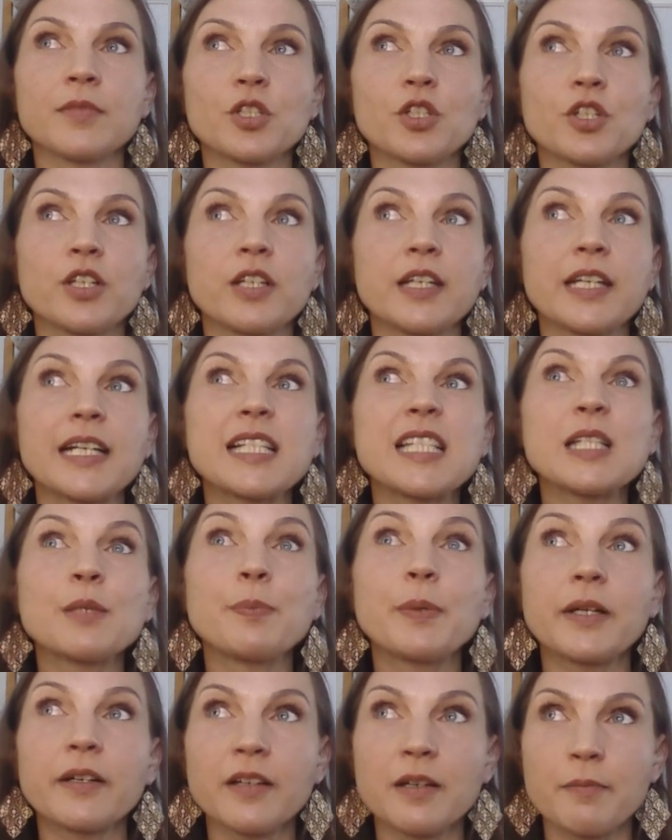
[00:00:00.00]

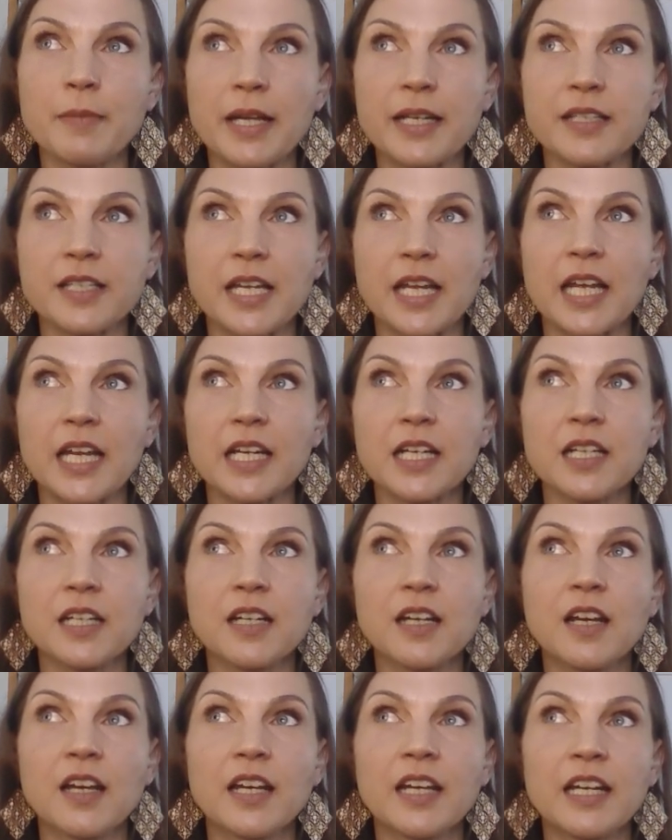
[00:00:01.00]
experimented
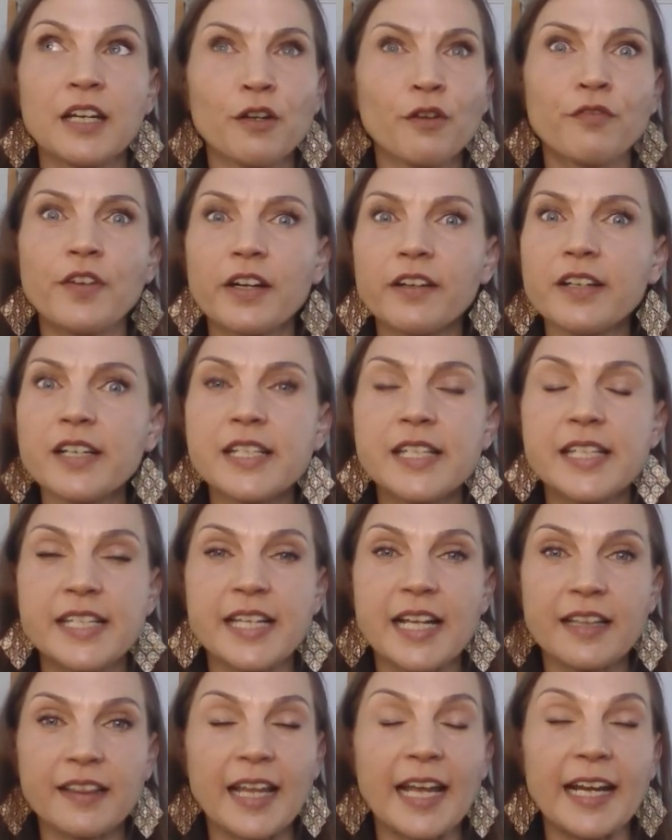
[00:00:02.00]
in a very
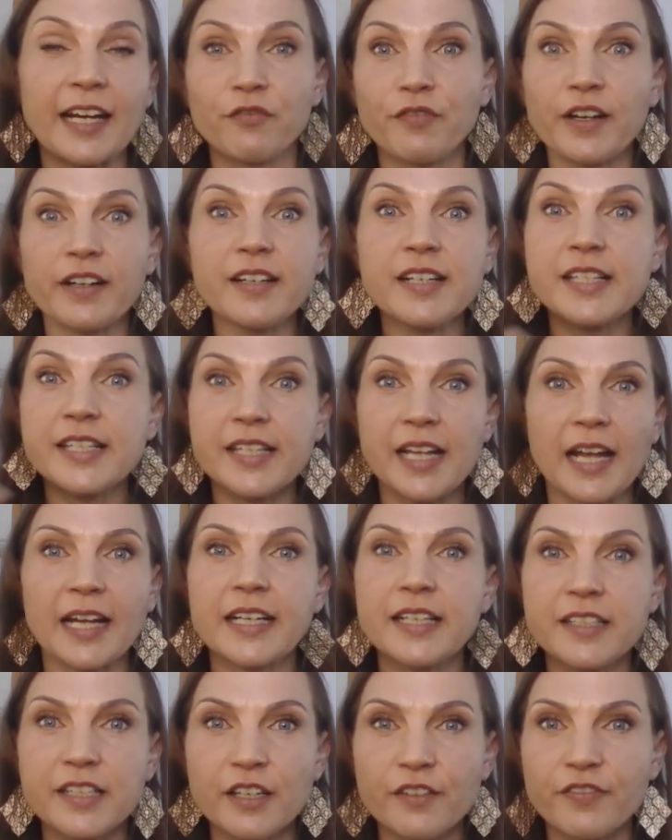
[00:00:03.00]

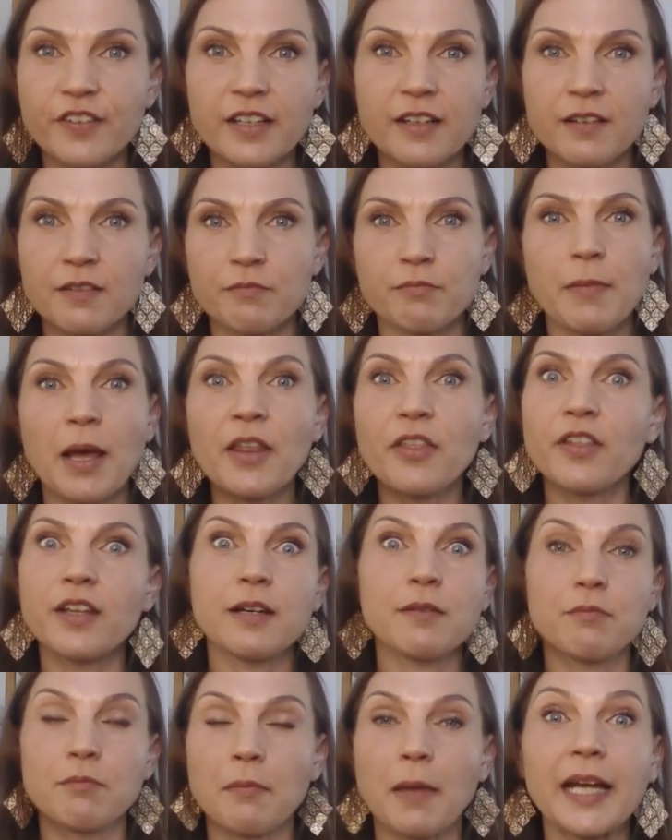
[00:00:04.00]
scientific
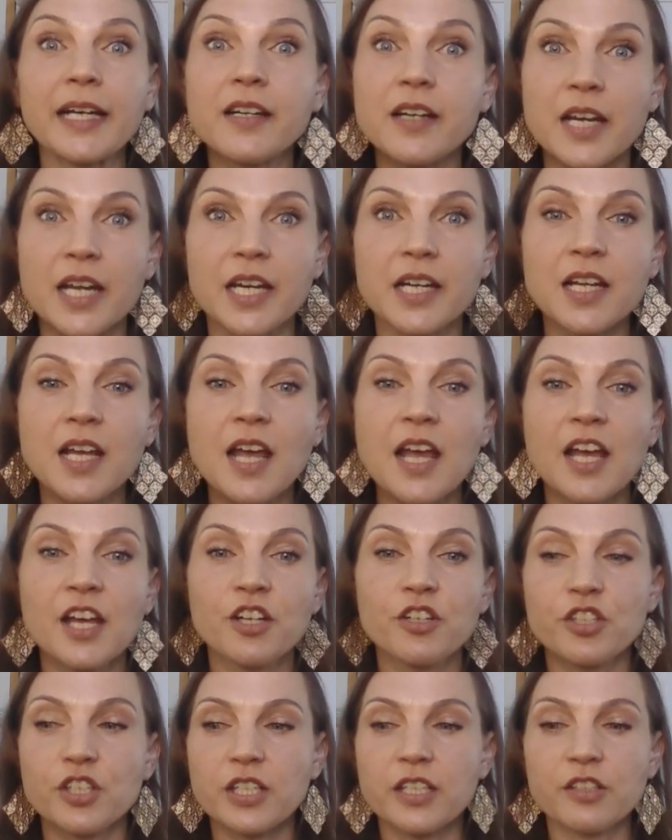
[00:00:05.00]
method minded.
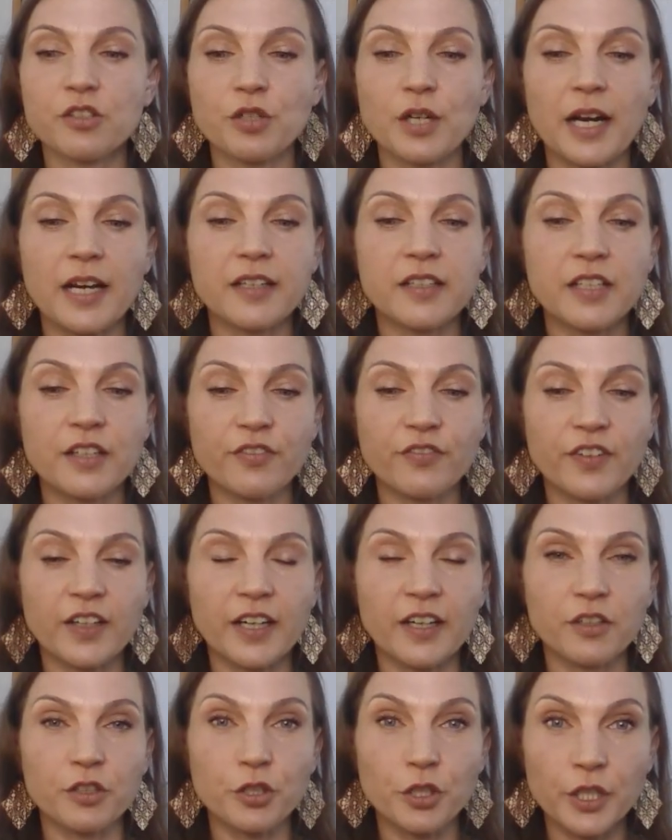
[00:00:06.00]
She tried
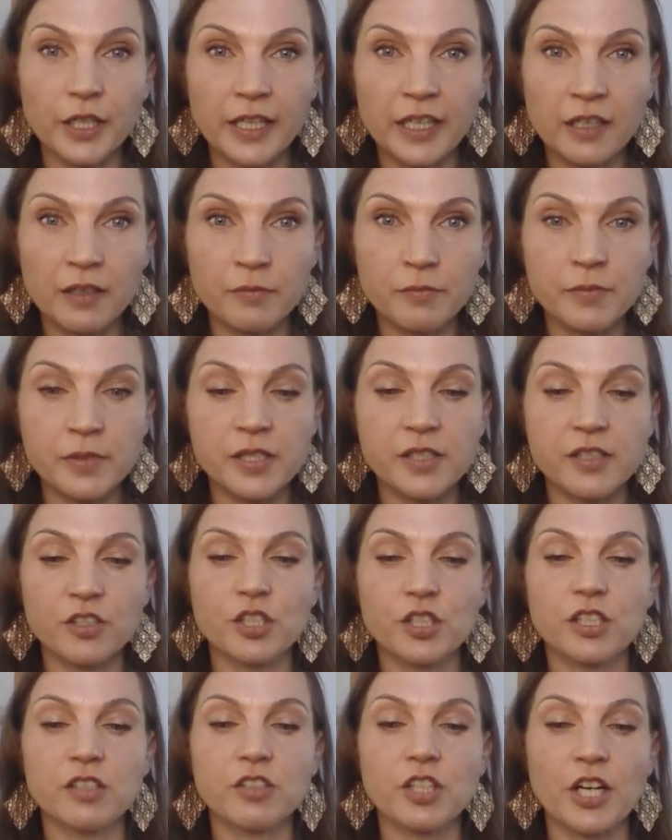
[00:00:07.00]
different creams,
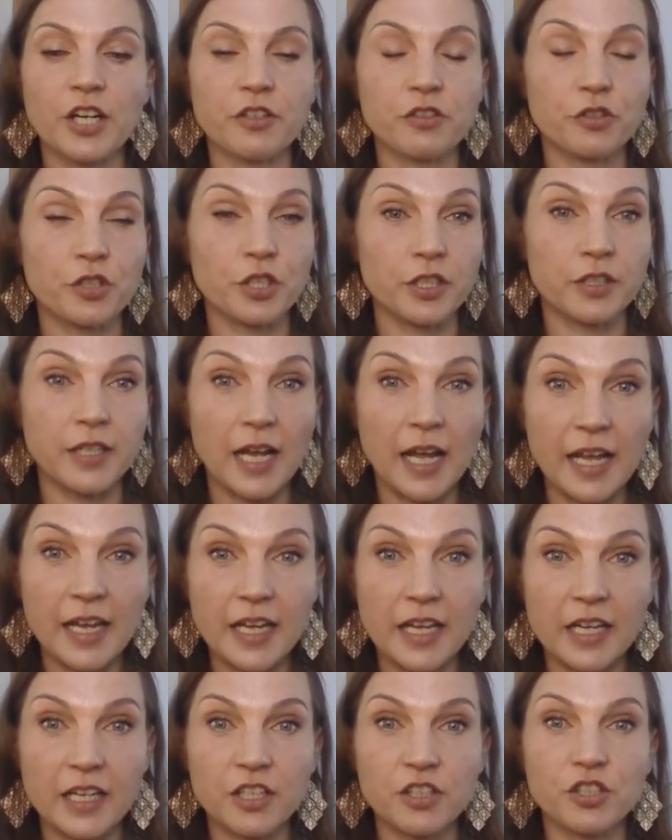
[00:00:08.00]
she changed her
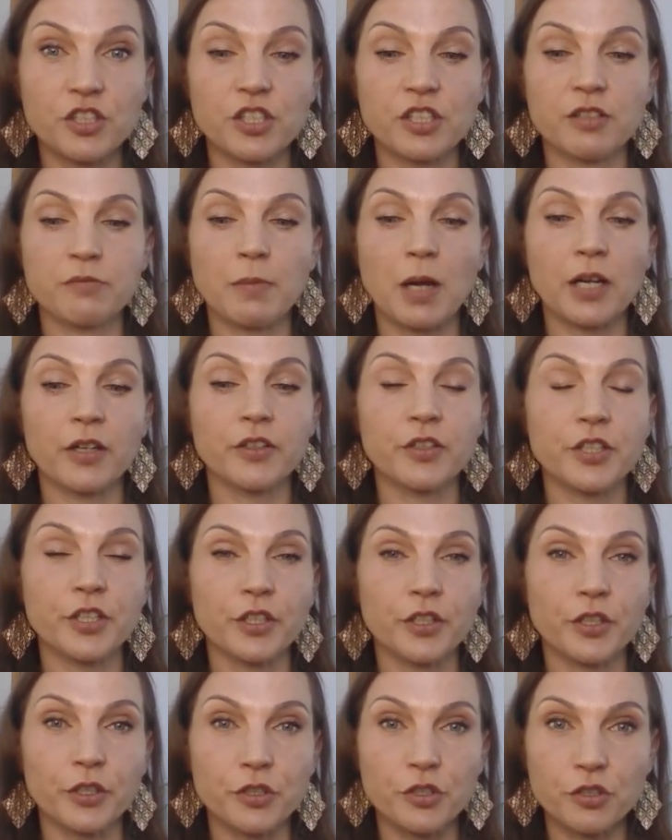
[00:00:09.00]
diet, she
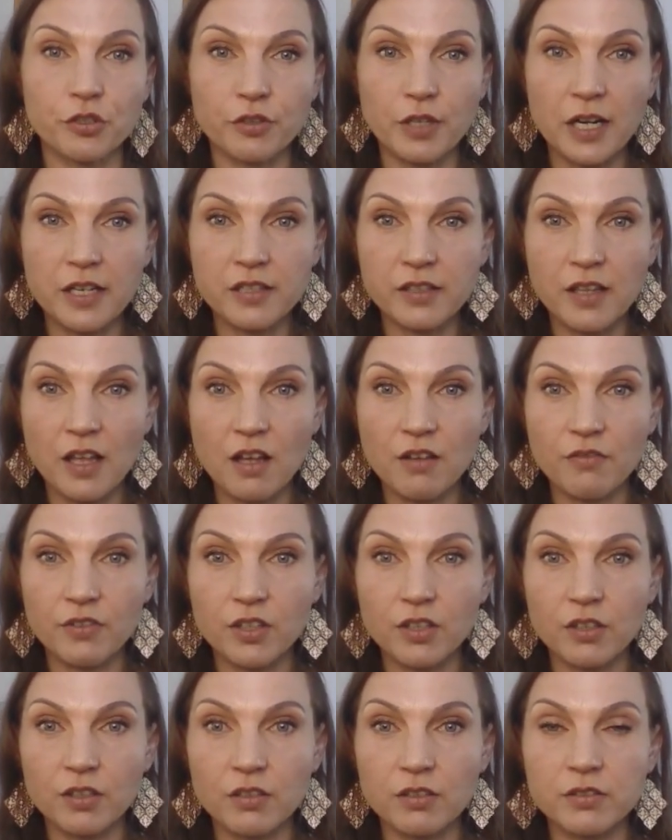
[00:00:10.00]
monitored her stress
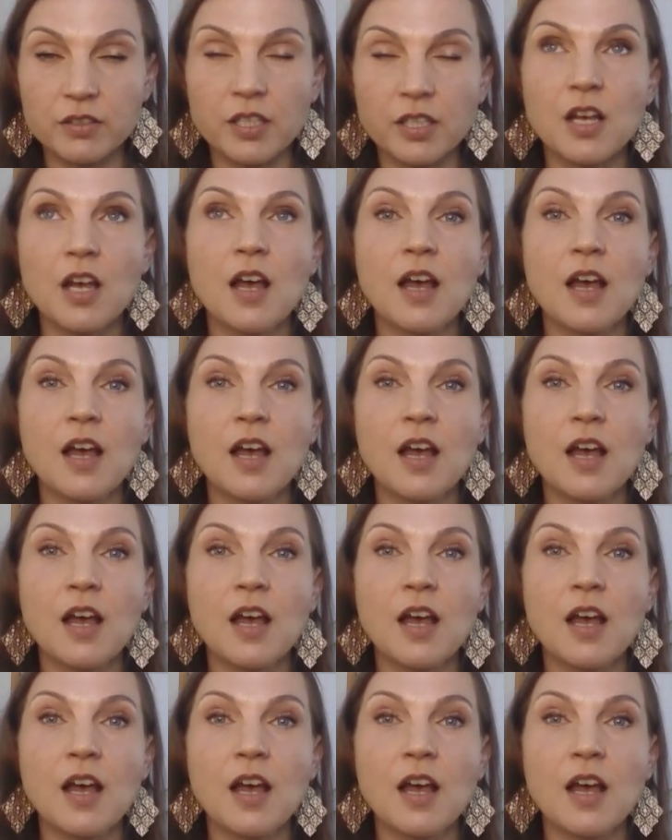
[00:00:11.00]
levels,